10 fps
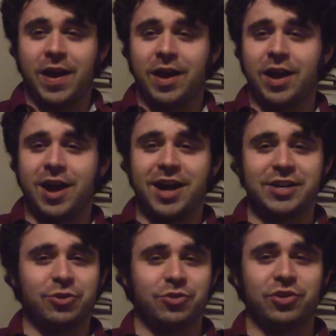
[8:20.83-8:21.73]

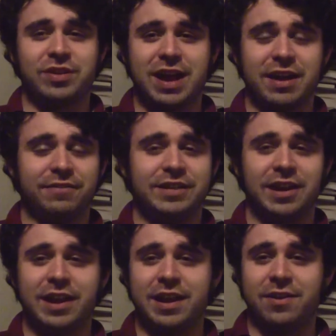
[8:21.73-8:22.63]
could not have
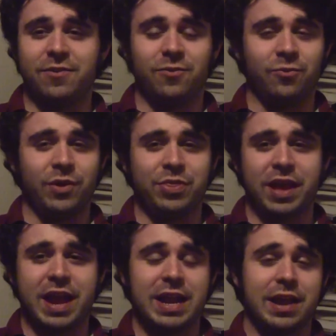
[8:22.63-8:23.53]
done it with
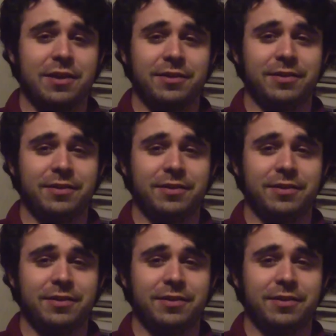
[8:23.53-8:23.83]
any...